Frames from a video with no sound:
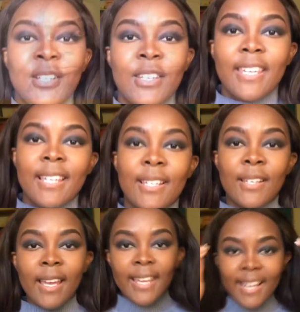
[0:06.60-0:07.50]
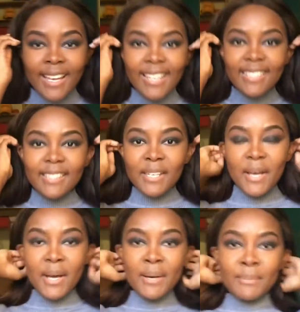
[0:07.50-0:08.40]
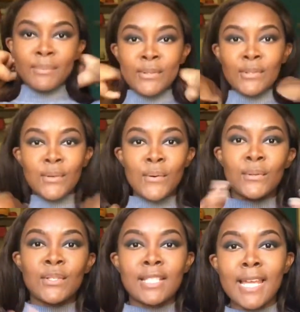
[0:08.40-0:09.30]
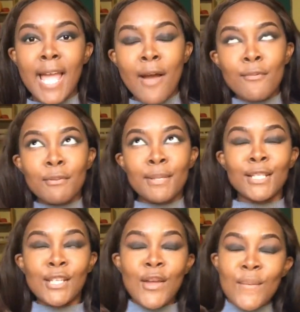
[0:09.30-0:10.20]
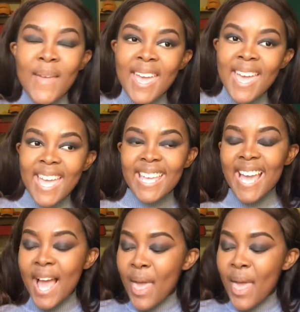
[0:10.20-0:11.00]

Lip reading: Okay, hey guys. So today I will be doing